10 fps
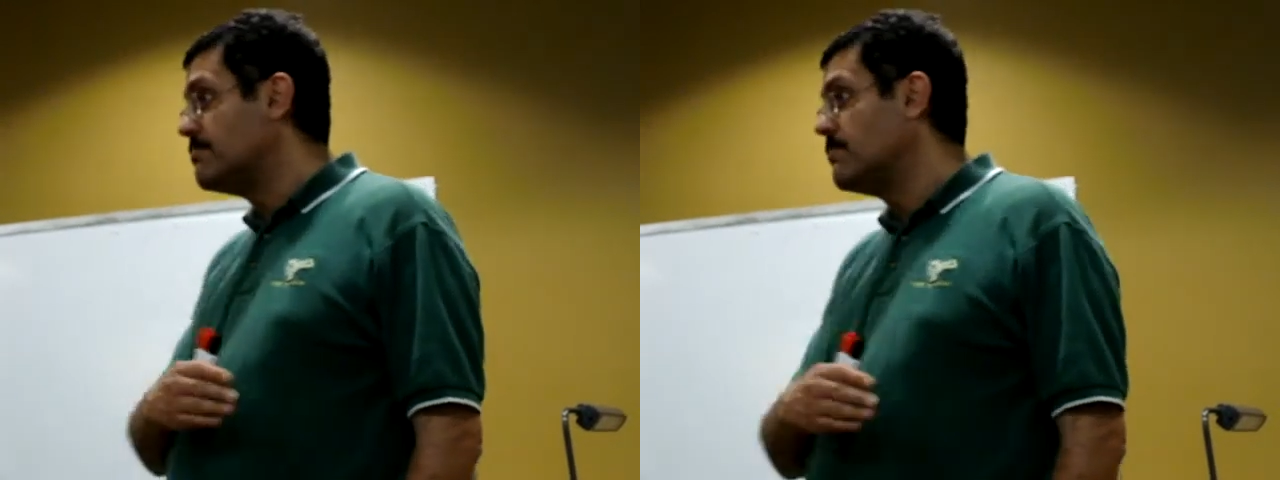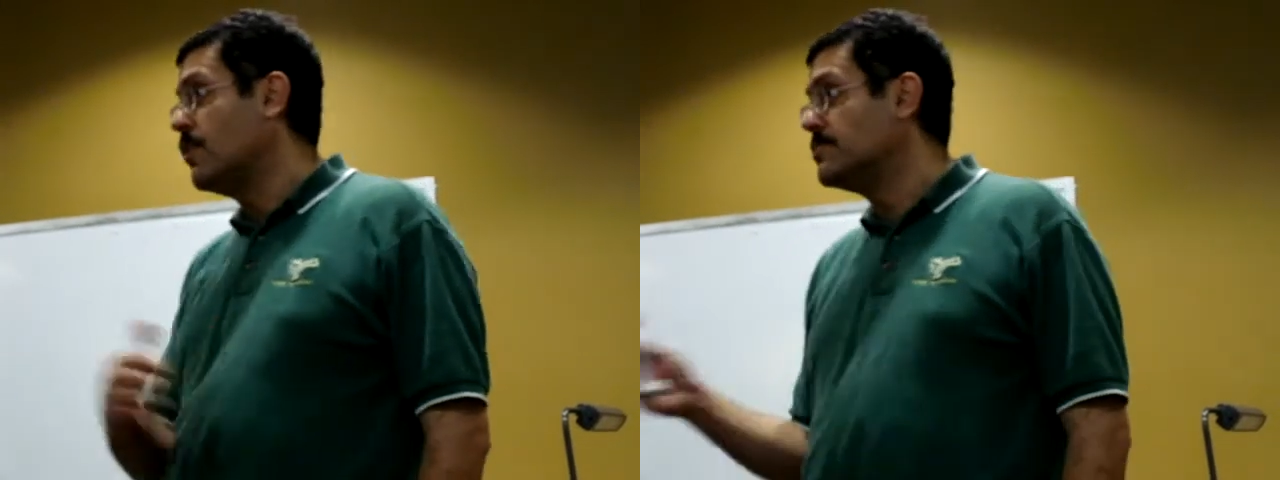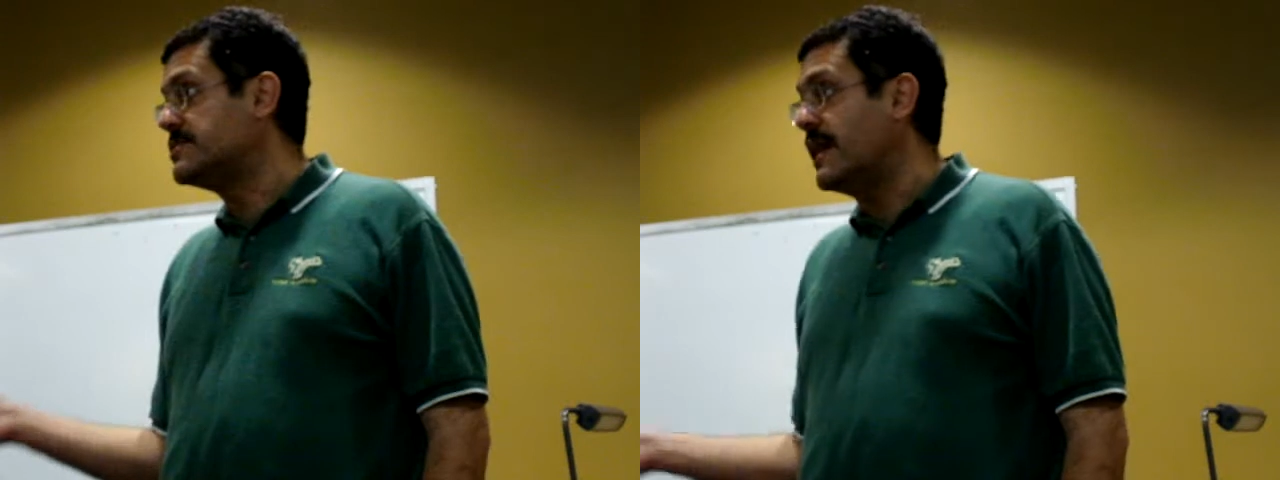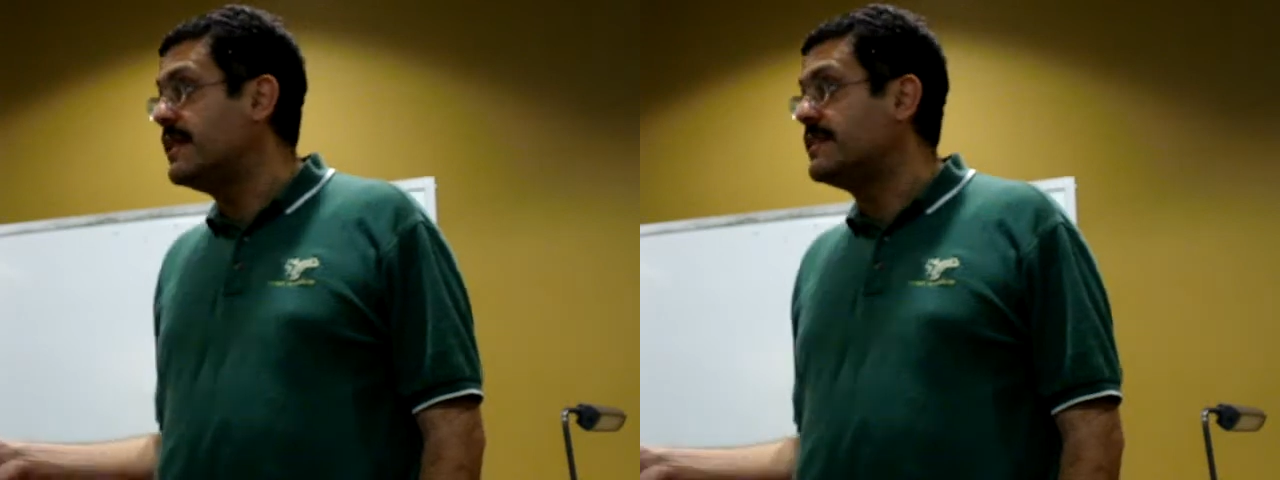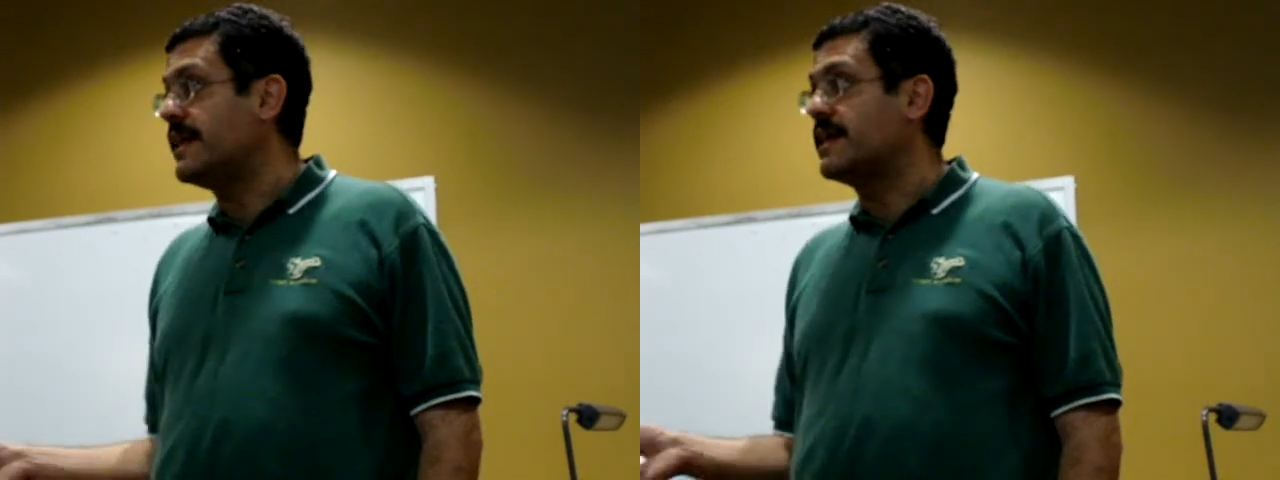Almost
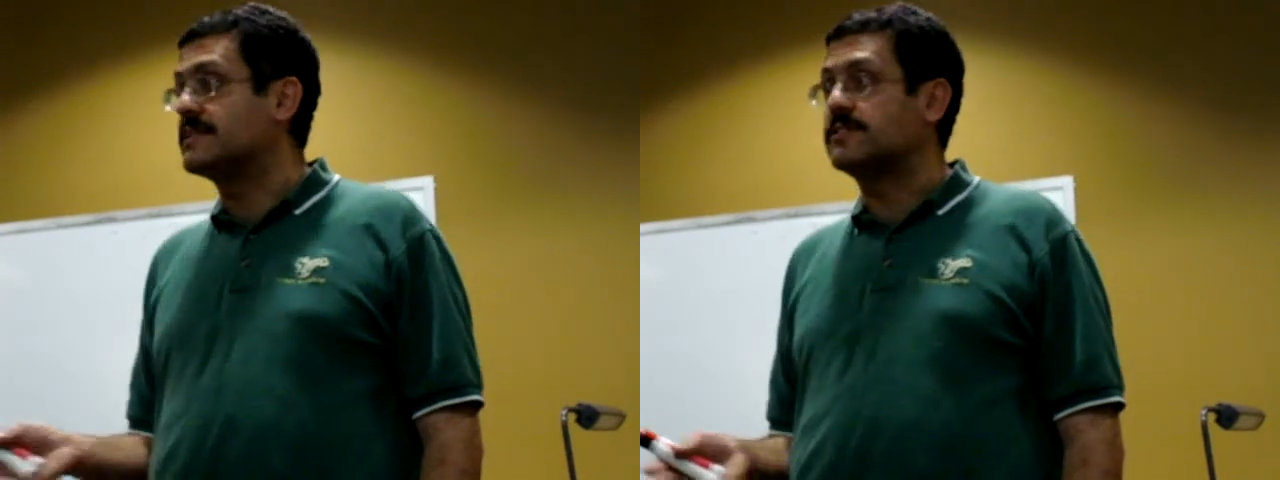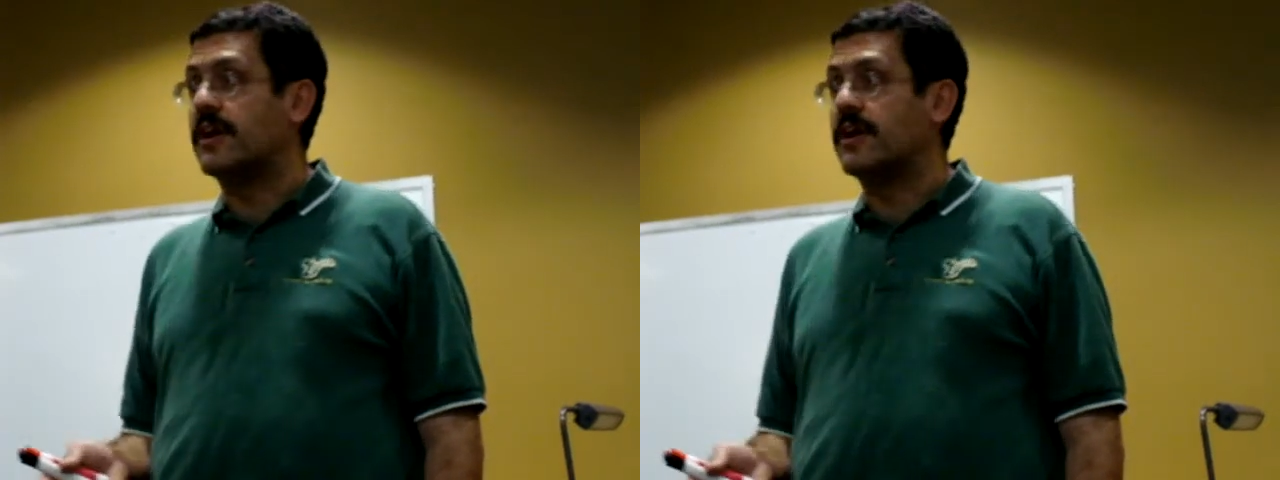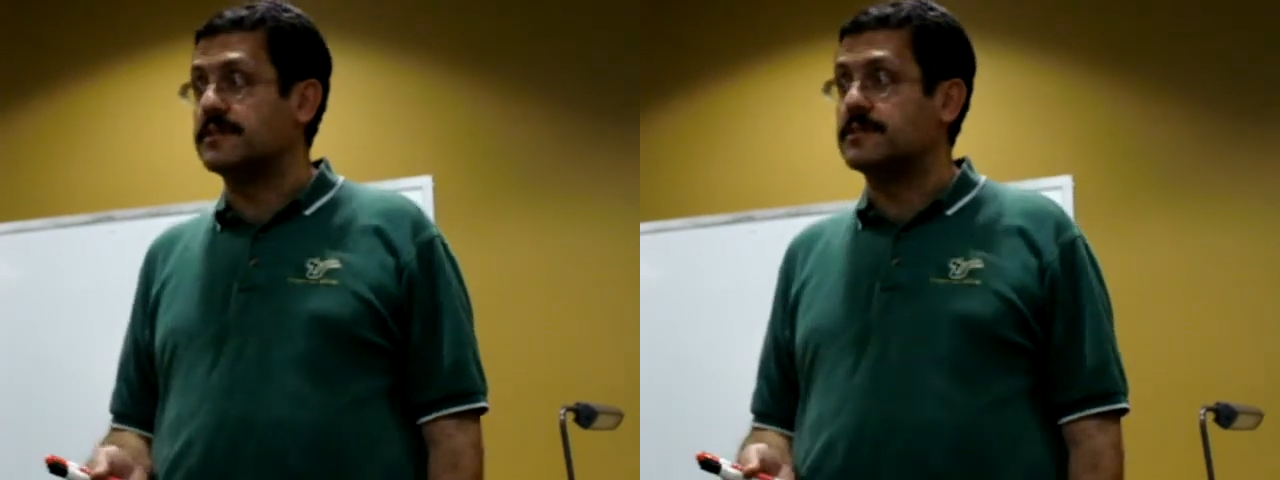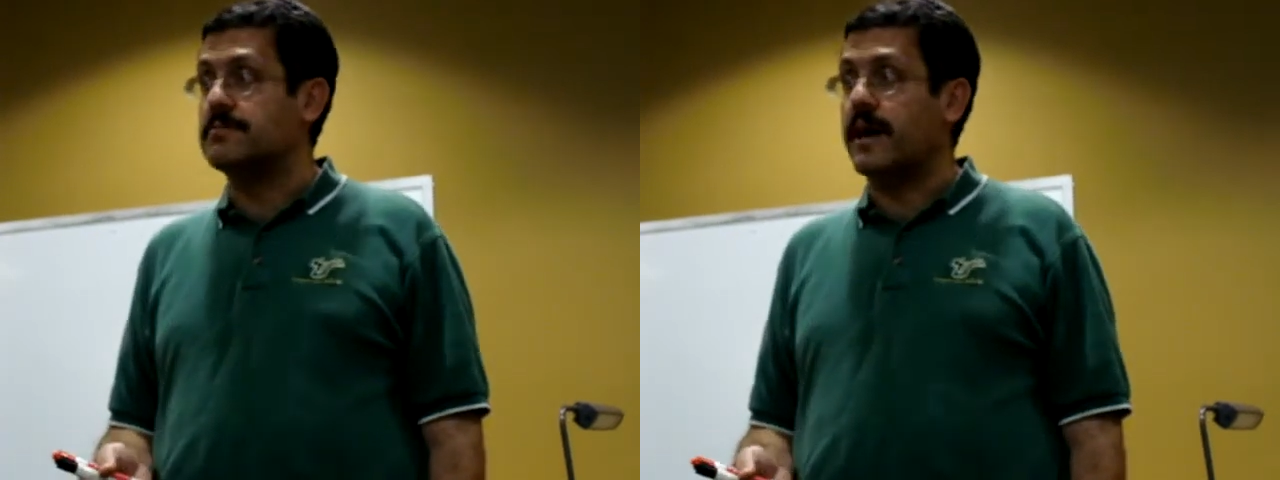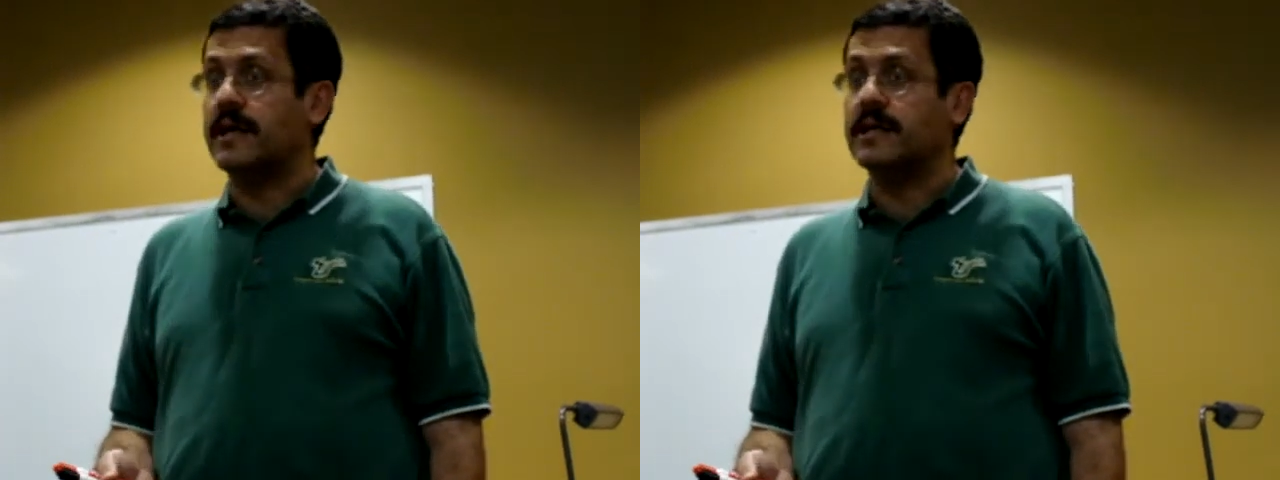anything is targeted
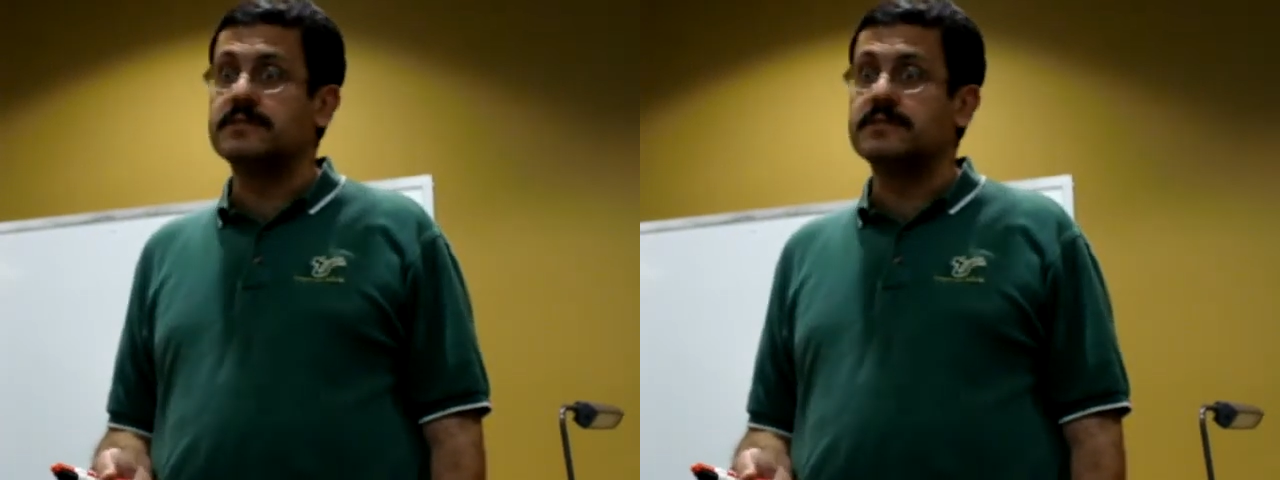by it.